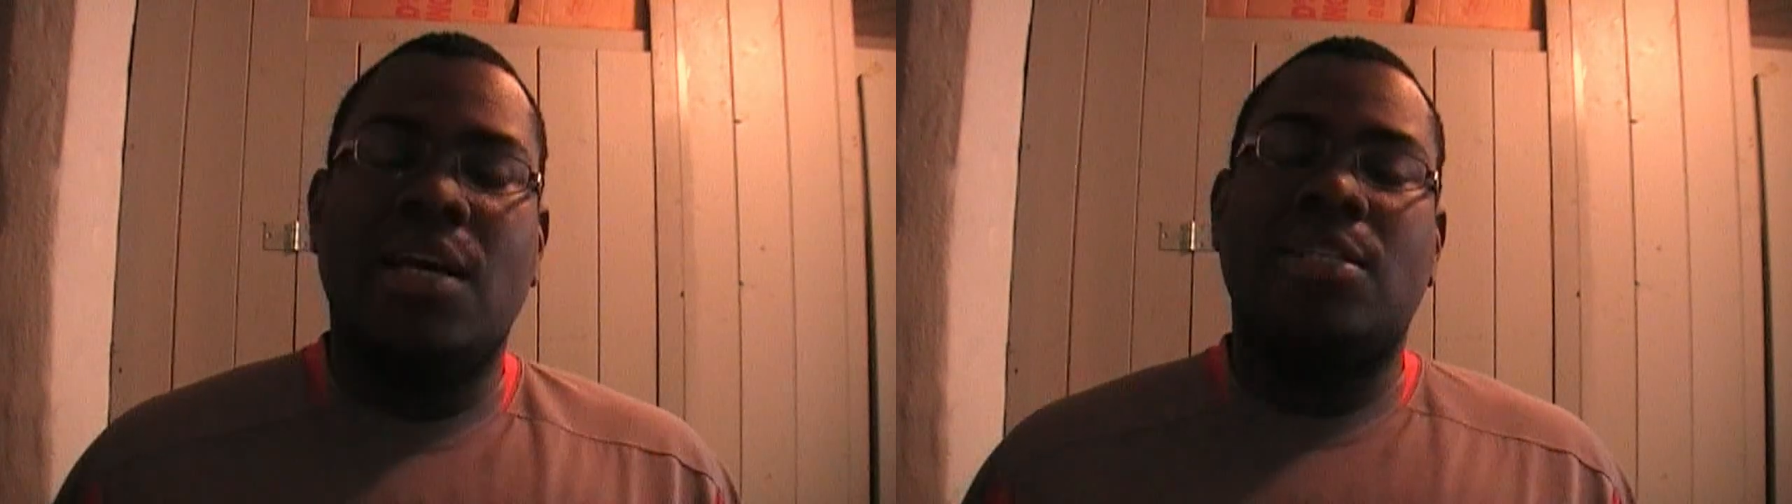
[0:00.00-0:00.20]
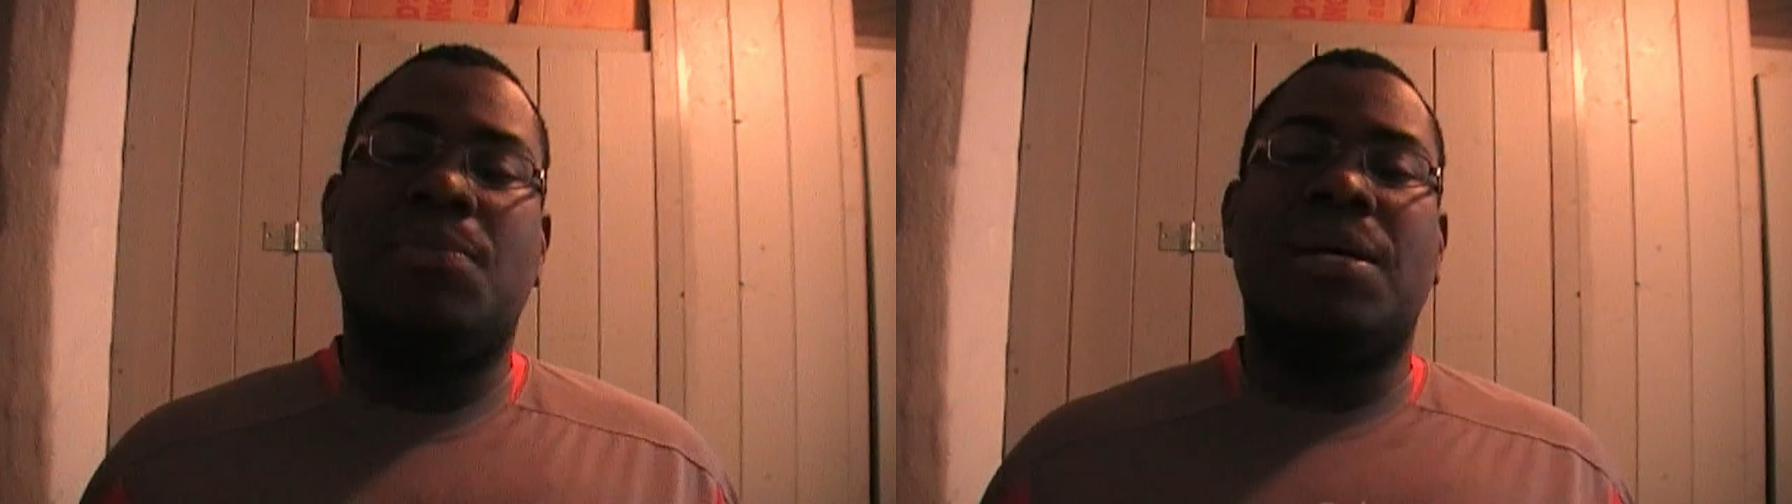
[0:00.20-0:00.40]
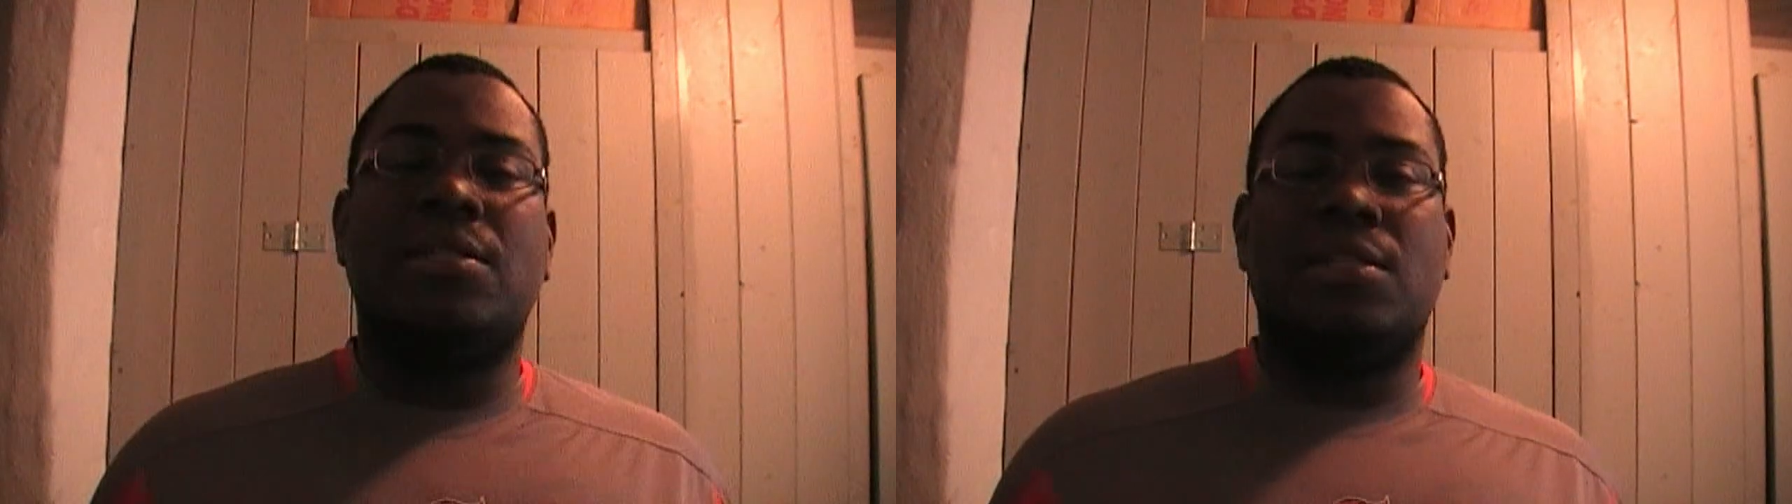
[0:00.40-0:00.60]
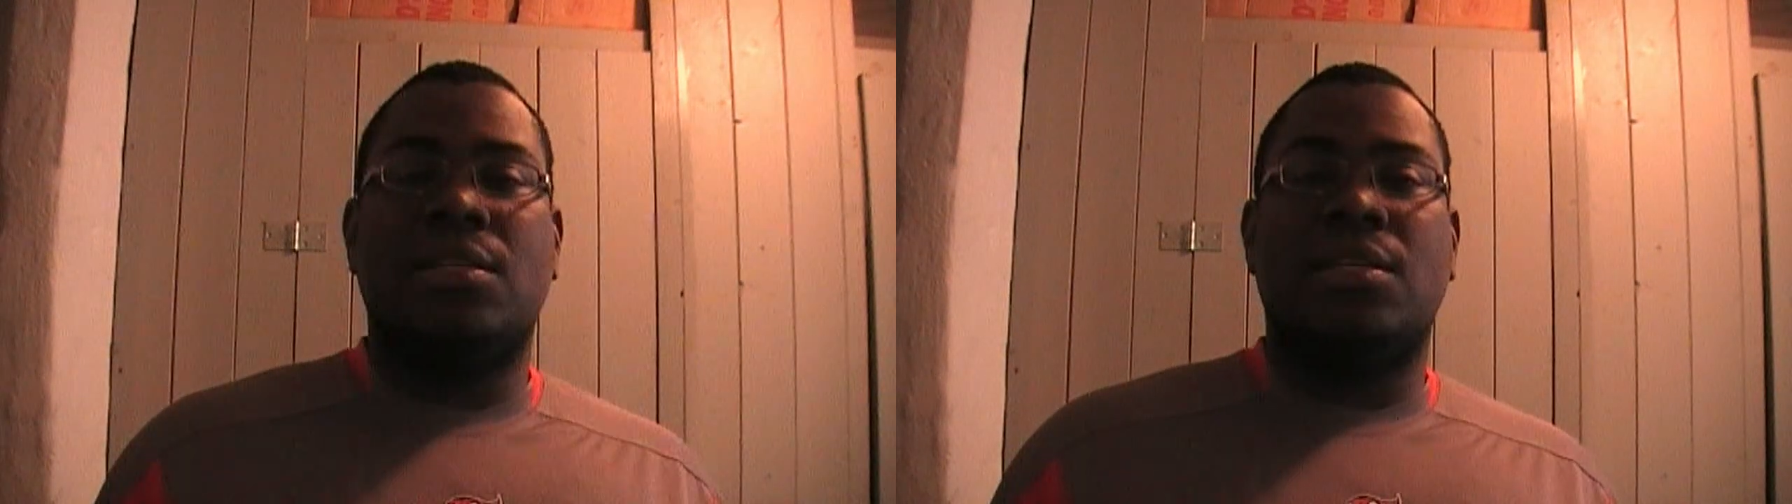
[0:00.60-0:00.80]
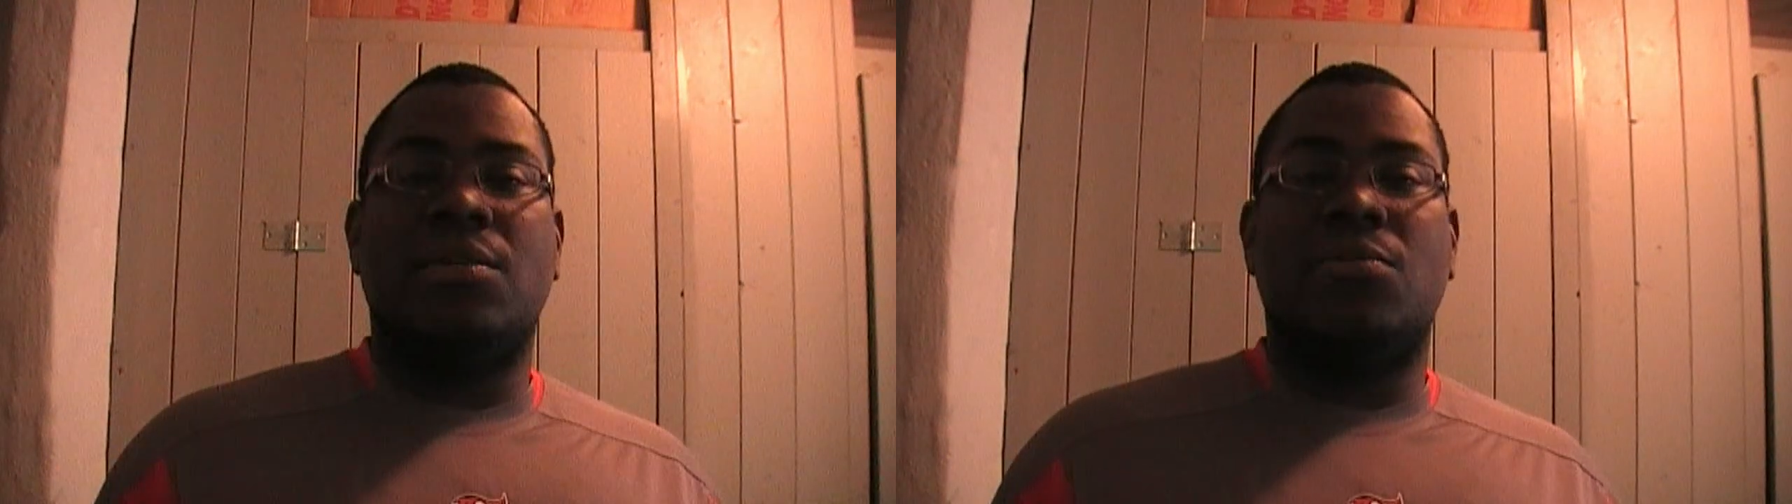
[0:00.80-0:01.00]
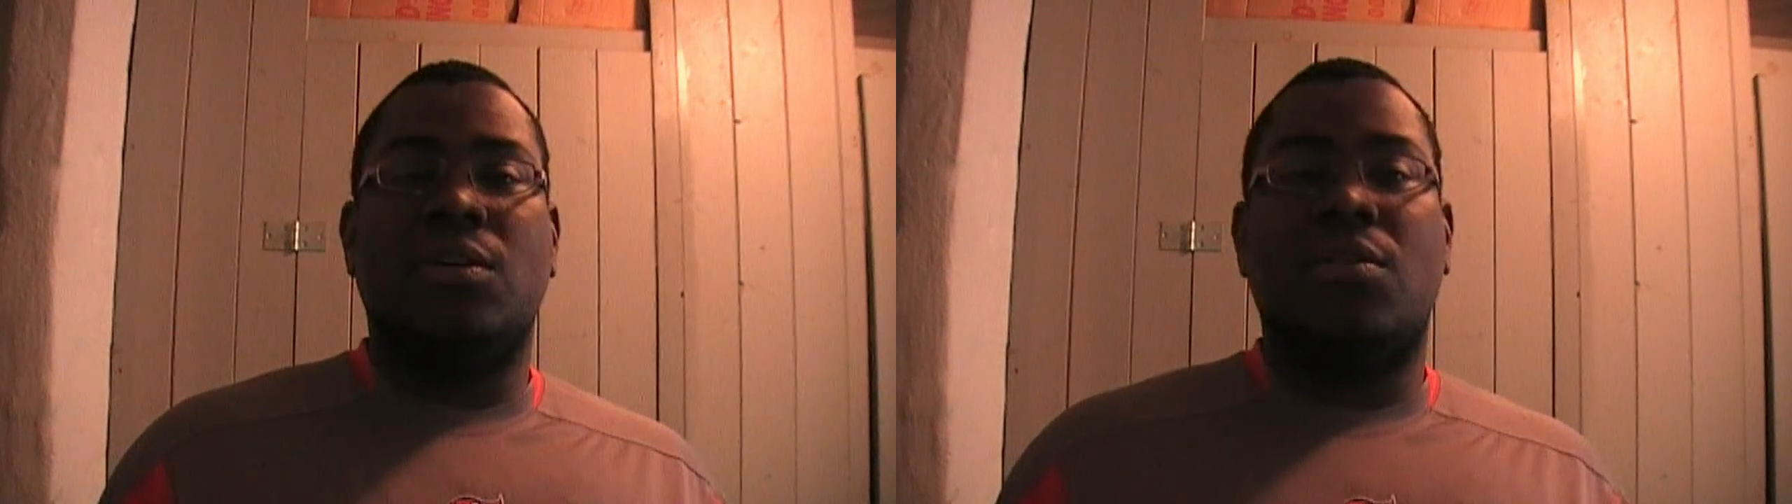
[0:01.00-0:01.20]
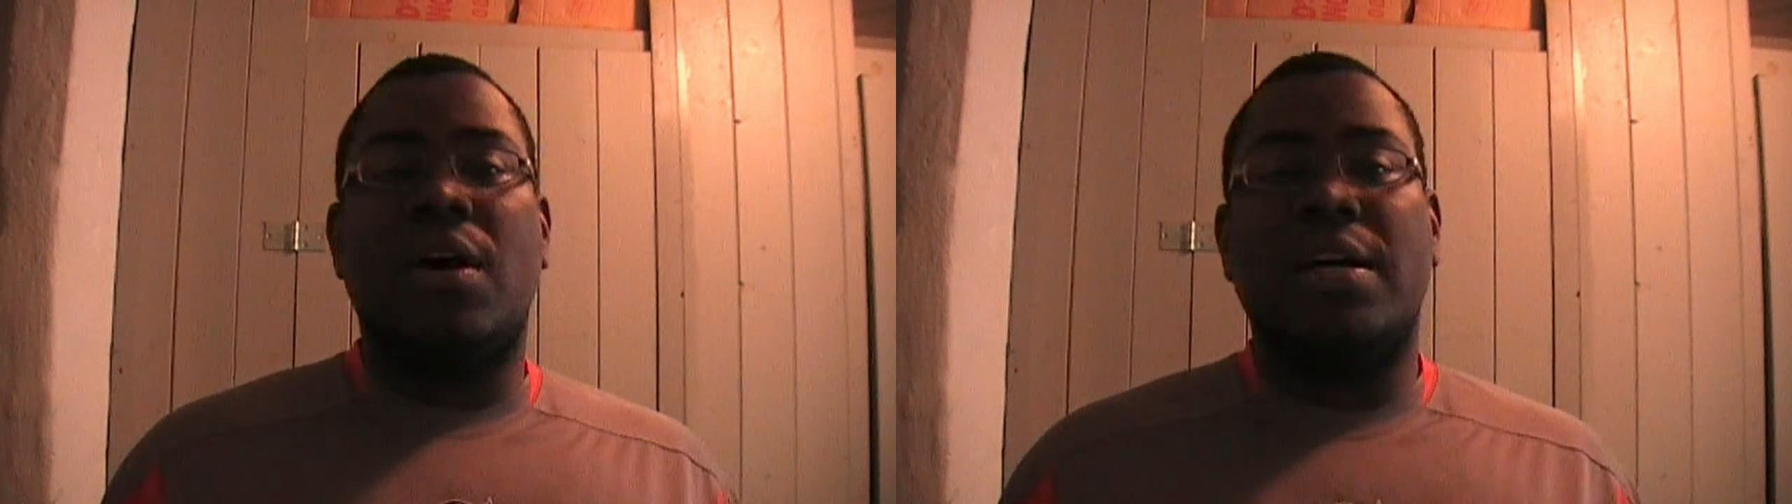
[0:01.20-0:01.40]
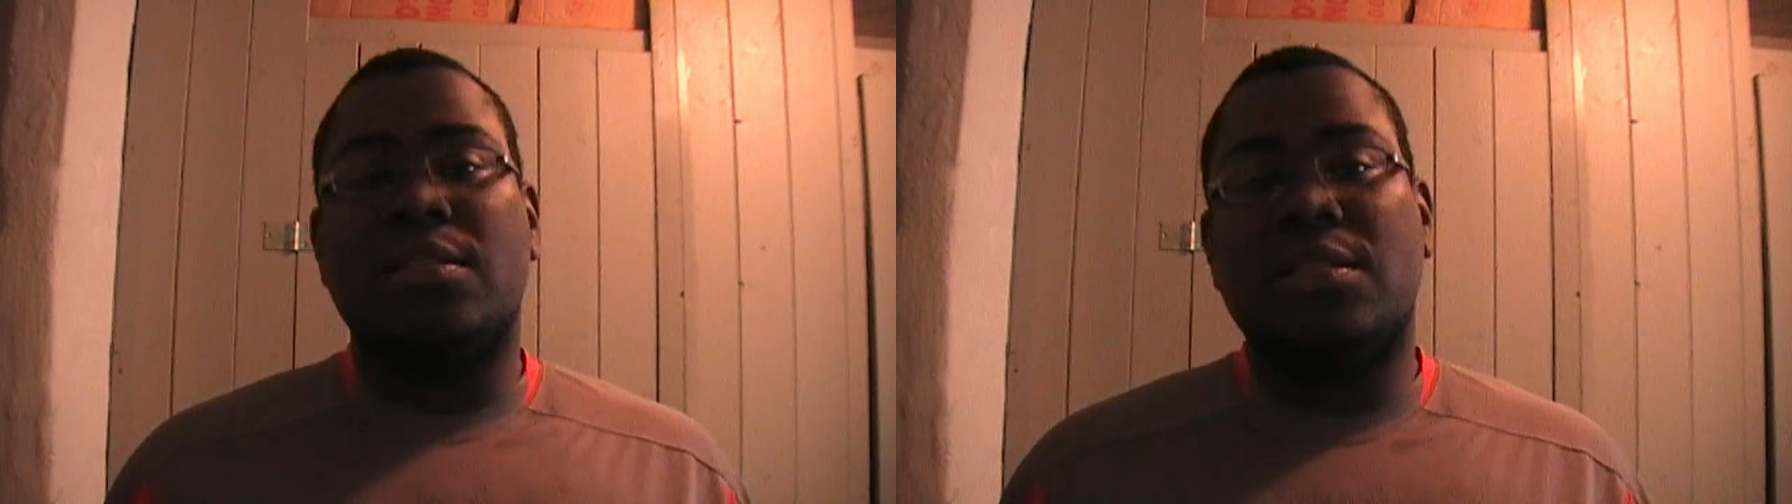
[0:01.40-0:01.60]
it's basically when Christ